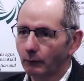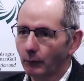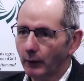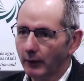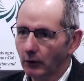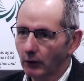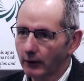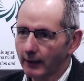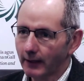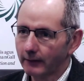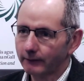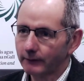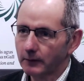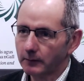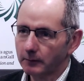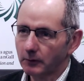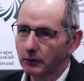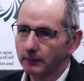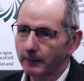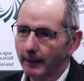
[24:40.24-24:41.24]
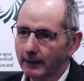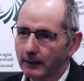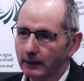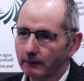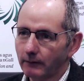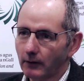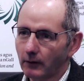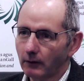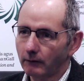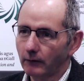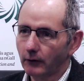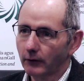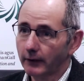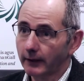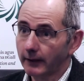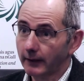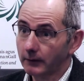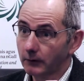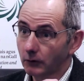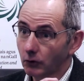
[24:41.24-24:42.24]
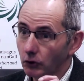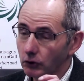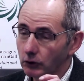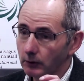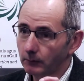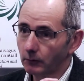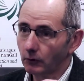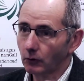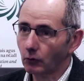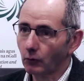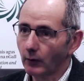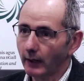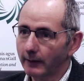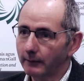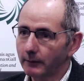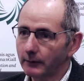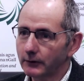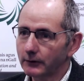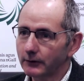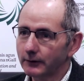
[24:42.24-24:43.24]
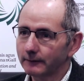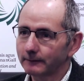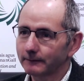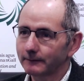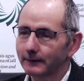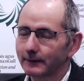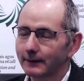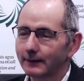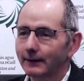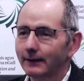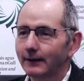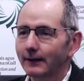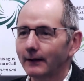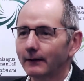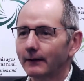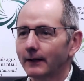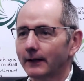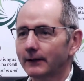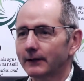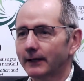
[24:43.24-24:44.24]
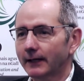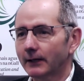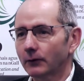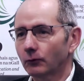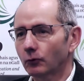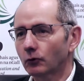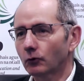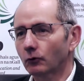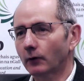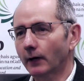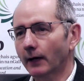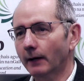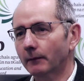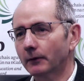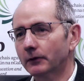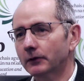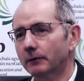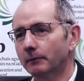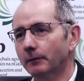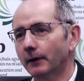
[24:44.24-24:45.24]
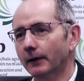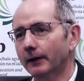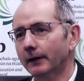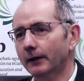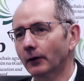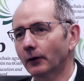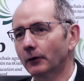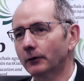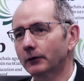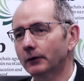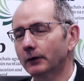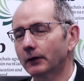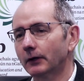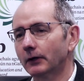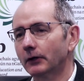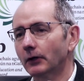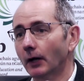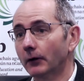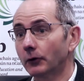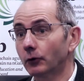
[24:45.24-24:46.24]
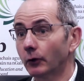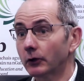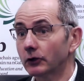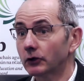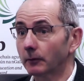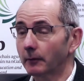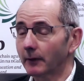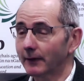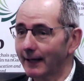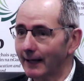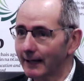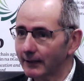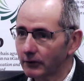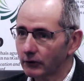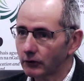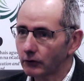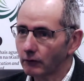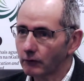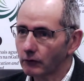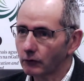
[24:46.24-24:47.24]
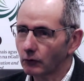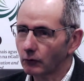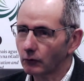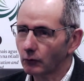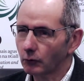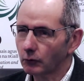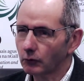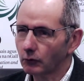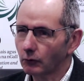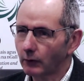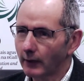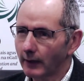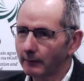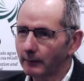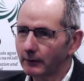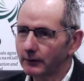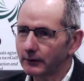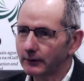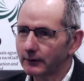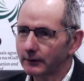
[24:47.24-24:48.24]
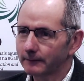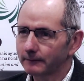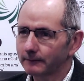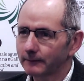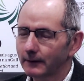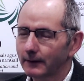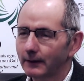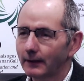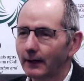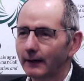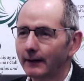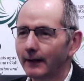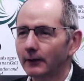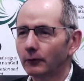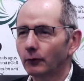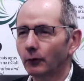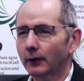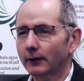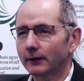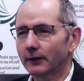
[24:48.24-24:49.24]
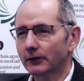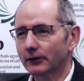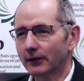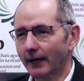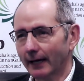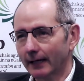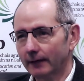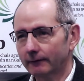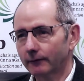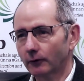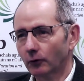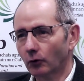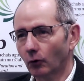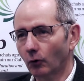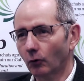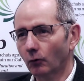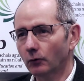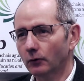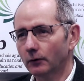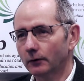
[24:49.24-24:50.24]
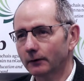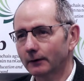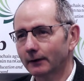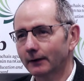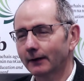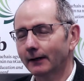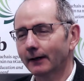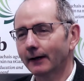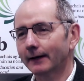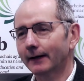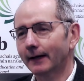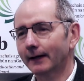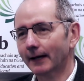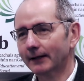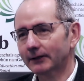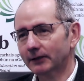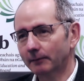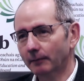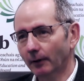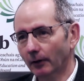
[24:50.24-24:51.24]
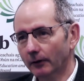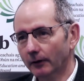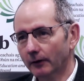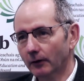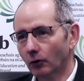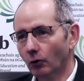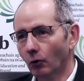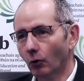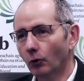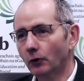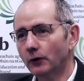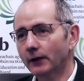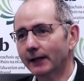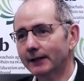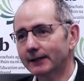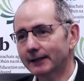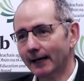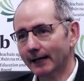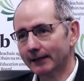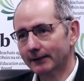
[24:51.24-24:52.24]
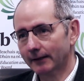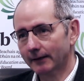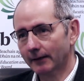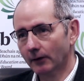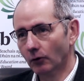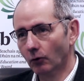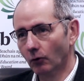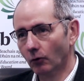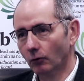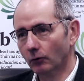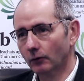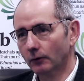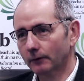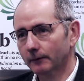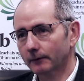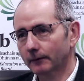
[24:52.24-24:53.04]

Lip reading: We look at it from the perspective of looking at customer requirements, then taking those requirements and building out and doing some analysis of those requirements, and then doing a design for code, and then actually building the code and then testing the code.